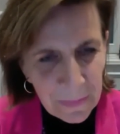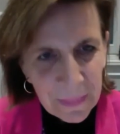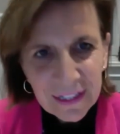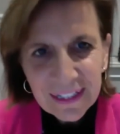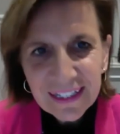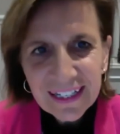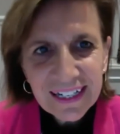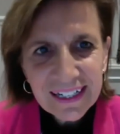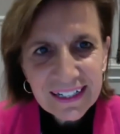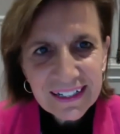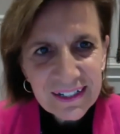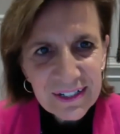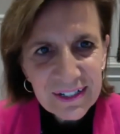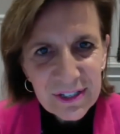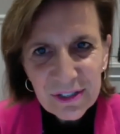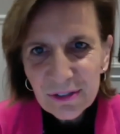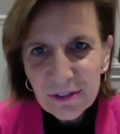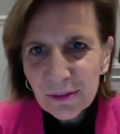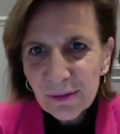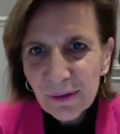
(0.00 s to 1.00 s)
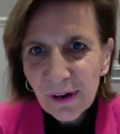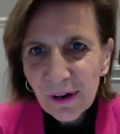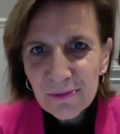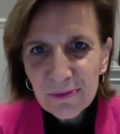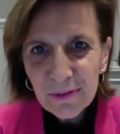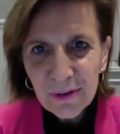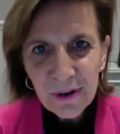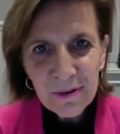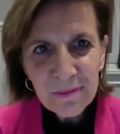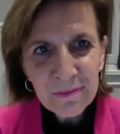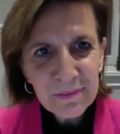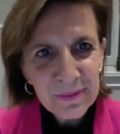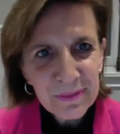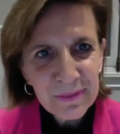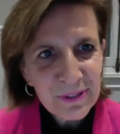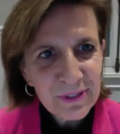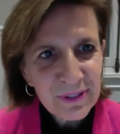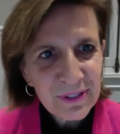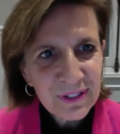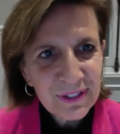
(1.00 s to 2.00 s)
lead us to our
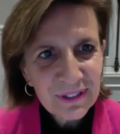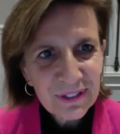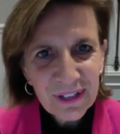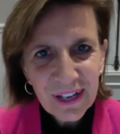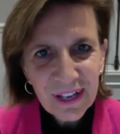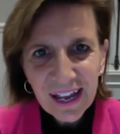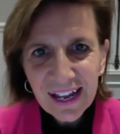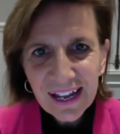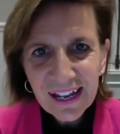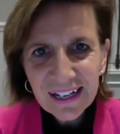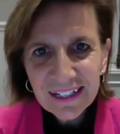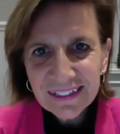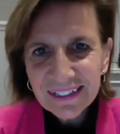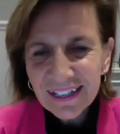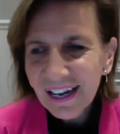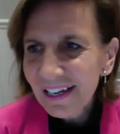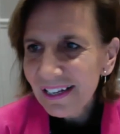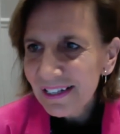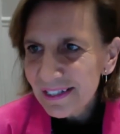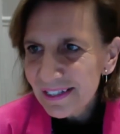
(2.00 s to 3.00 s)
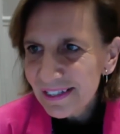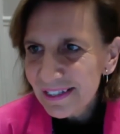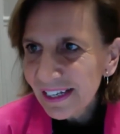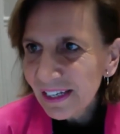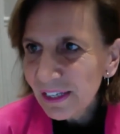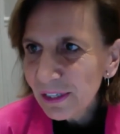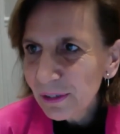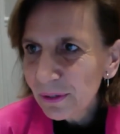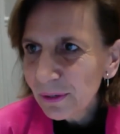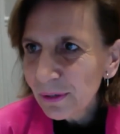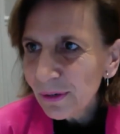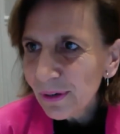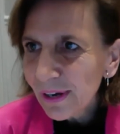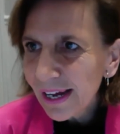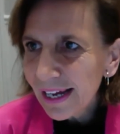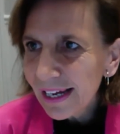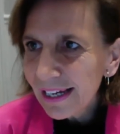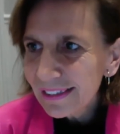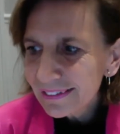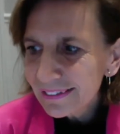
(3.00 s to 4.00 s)
rooms. And I see you
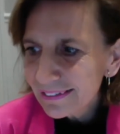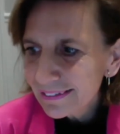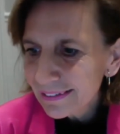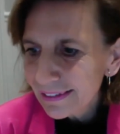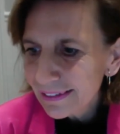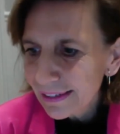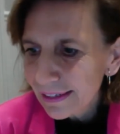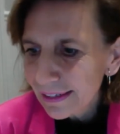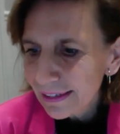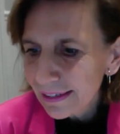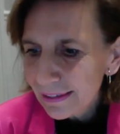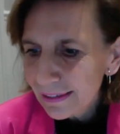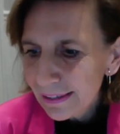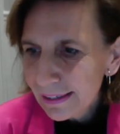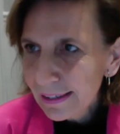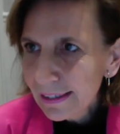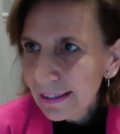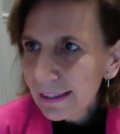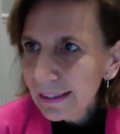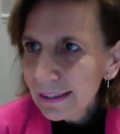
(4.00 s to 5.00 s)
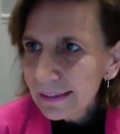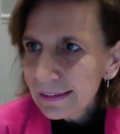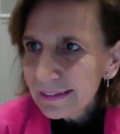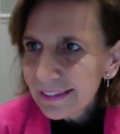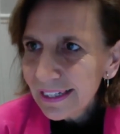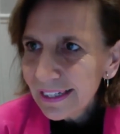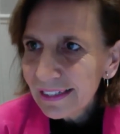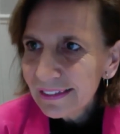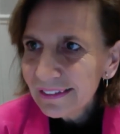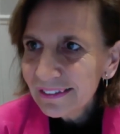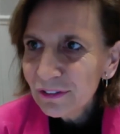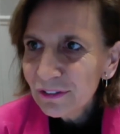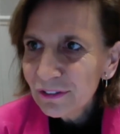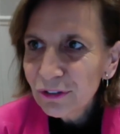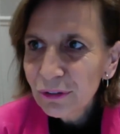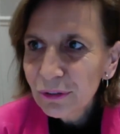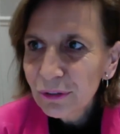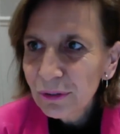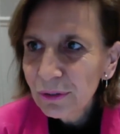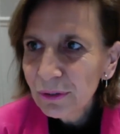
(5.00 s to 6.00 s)
at 10
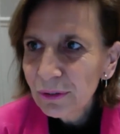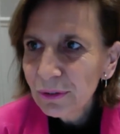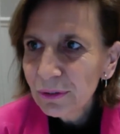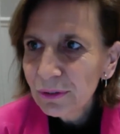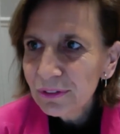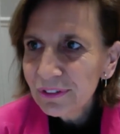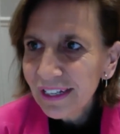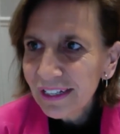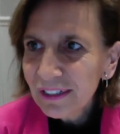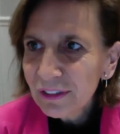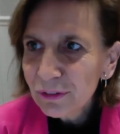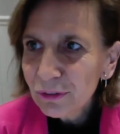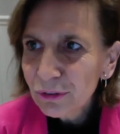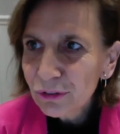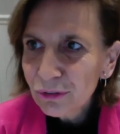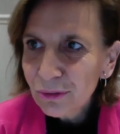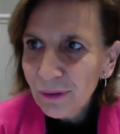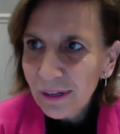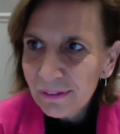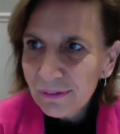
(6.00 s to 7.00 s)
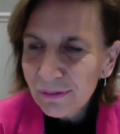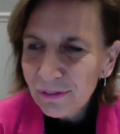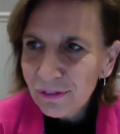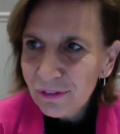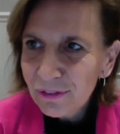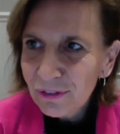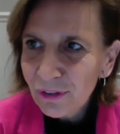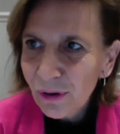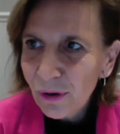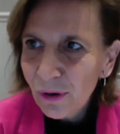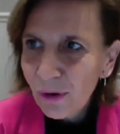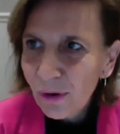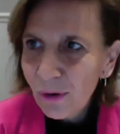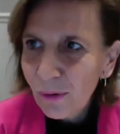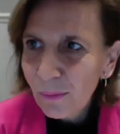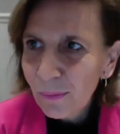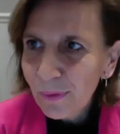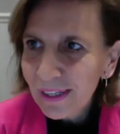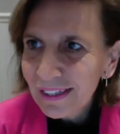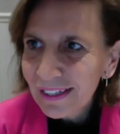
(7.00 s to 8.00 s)
to 12. So
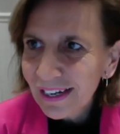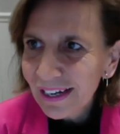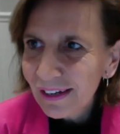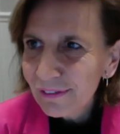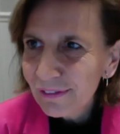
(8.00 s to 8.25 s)
we'll